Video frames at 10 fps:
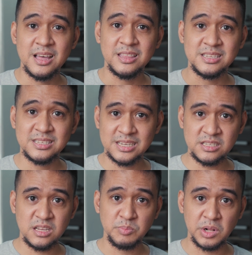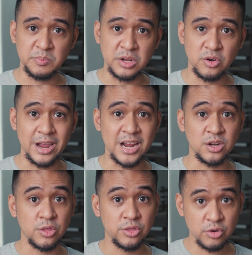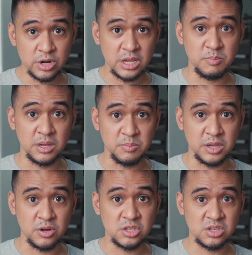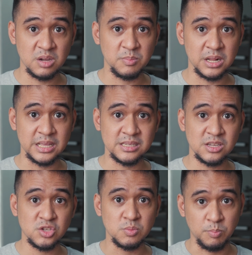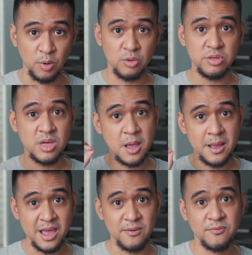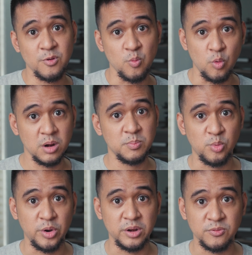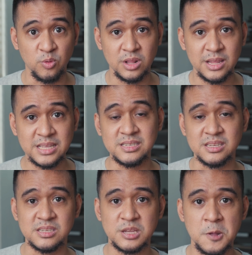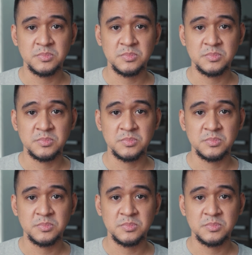the 16mm and the 30mm Sigma lenses, both f1.4 lenses.